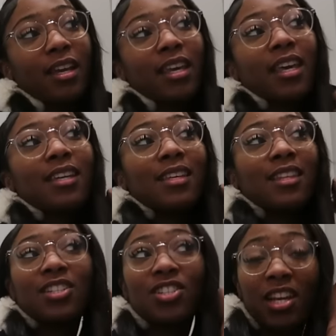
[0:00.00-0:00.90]
He is at
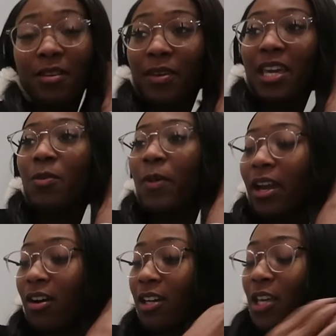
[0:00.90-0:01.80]
the gym. He
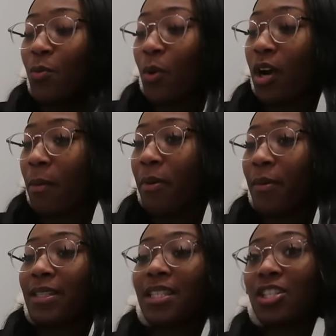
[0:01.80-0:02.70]
woke up and
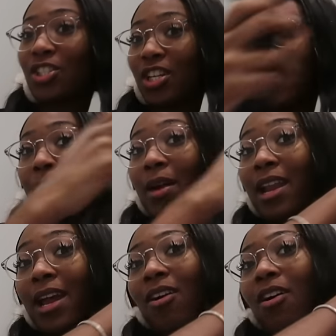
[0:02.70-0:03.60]
went to the gym, and
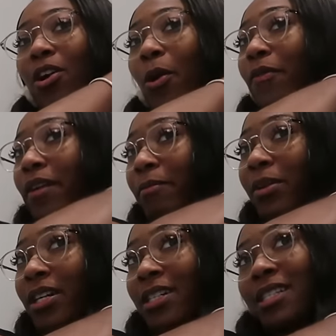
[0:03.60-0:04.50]
I can't go with him
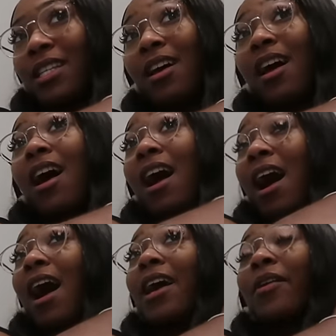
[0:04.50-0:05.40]
because
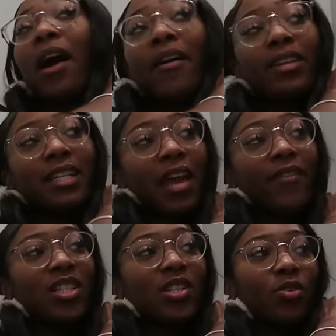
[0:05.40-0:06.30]
I don't have a David